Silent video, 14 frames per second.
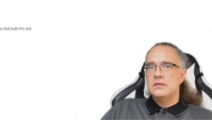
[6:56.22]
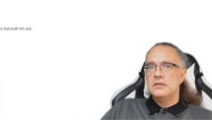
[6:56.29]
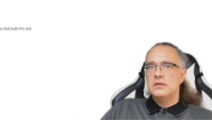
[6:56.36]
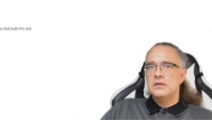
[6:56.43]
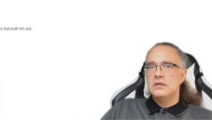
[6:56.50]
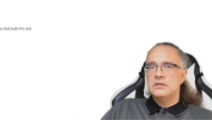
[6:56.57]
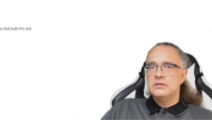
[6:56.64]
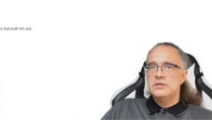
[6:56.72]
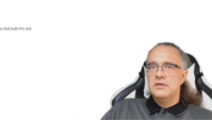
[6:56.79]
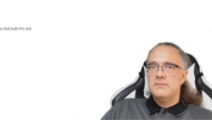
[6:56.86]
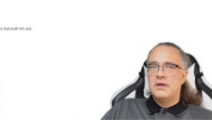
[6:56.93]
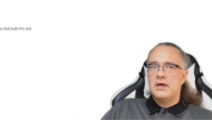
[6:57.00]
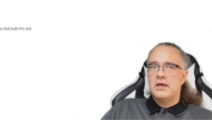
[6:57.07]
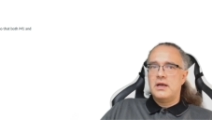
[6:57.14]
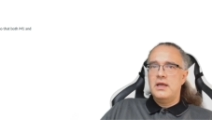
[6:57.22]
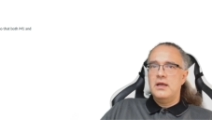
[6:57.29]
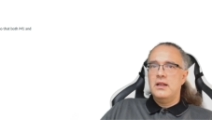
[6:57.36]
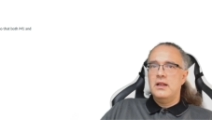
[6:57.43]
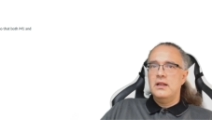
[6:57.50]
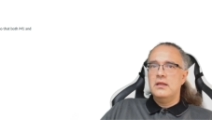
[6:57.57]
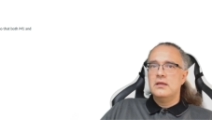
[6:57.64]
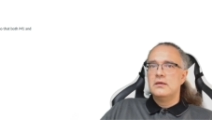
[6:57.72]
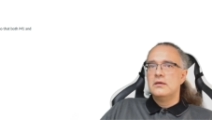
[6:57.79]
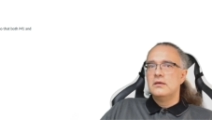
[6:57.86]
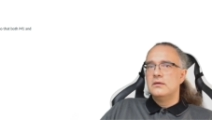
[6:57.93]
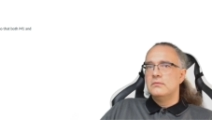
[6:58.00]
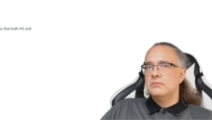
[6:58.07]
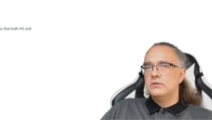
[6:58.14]
GMRL,
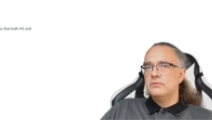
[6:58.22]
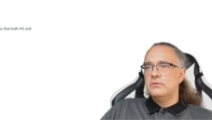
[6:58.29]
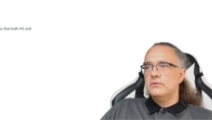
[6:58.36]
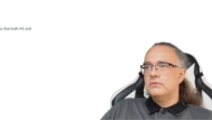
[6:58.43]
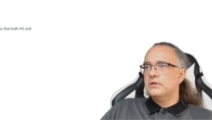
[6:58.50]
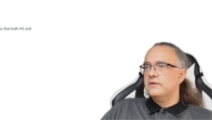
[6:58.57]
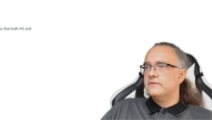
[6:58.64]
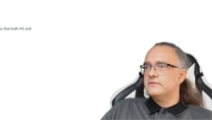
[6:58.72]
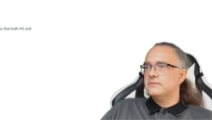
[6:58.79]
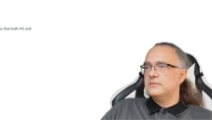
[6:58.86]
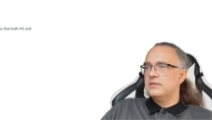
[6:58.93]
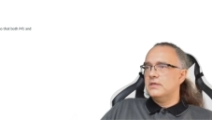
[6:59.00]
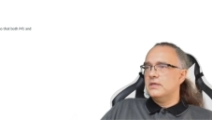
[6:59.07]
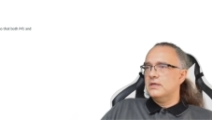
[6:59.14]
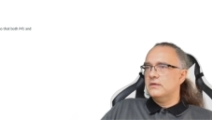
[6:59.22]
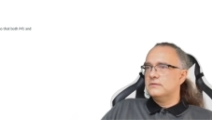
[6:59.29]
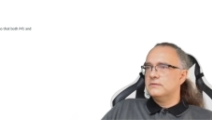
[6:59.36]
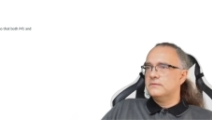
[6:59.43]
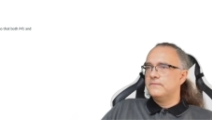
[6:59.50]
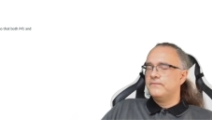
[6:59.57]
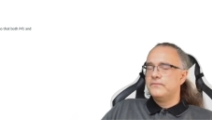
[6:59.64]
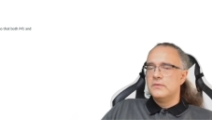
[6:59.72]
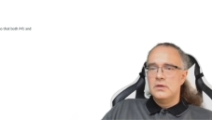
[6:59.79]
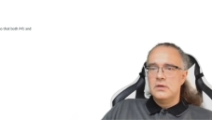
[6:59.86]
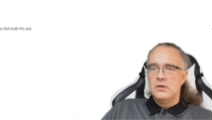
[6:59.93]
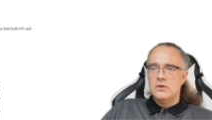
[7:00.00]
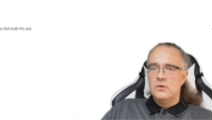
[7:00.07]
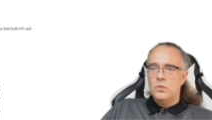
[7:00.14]
but we will have something else.
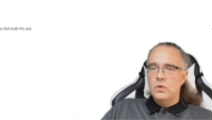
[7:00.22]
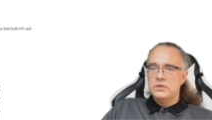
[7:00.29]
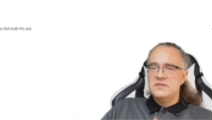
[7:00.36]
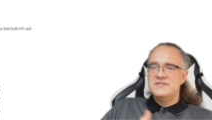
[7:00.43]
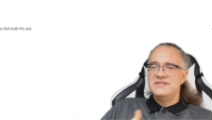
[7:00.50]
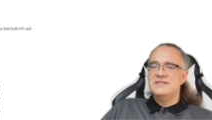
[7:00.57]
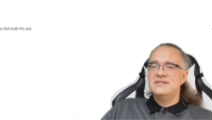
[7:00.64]
What is this